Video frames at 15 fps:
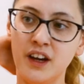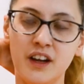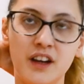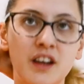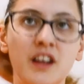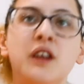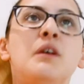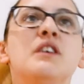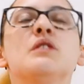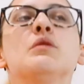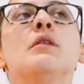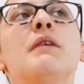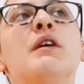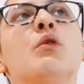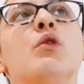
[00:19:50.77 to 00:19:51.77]
I don't want
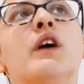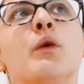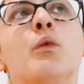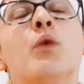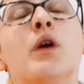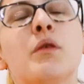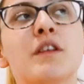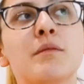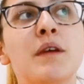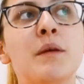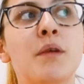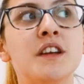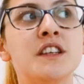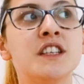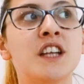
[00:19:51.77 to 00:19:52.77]
to be all like, woe is me,
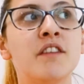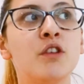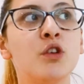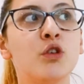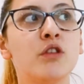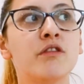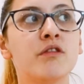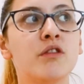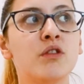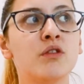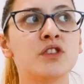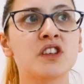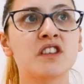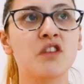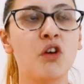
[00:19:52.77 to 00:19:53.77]
but I did have a lot of
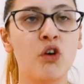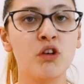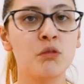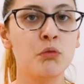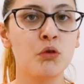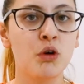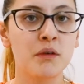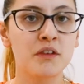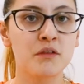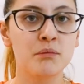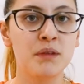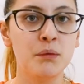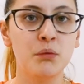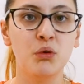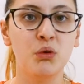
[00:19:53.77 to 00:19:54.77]
just horrible comments from
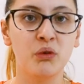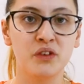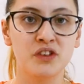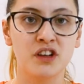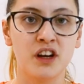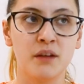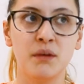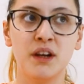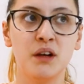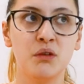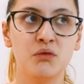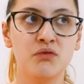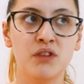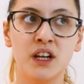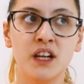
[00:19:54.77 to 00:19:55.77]
people all the time, and it
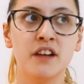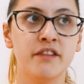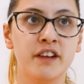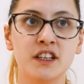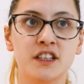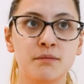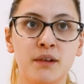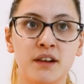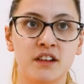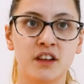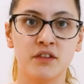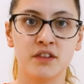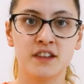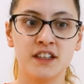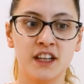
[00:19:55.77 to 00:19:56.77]
really affected my
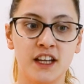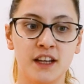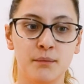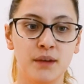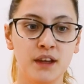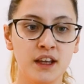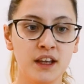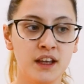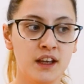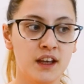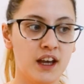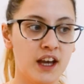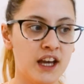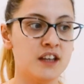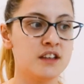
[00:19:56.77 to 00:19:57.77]
self-esteem.
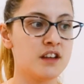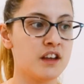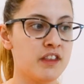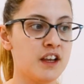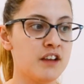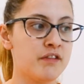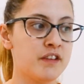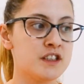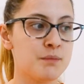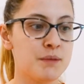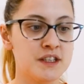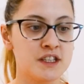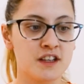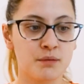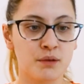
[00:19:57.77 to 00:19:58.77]
And I think
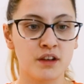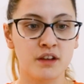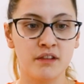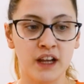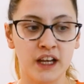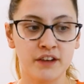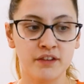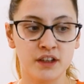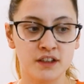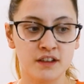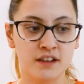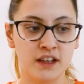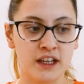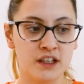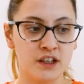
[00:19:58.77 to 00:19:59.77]
fundamentally it's because of a lack of
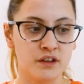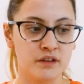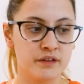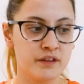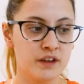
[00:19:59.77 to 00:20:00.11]
understanding of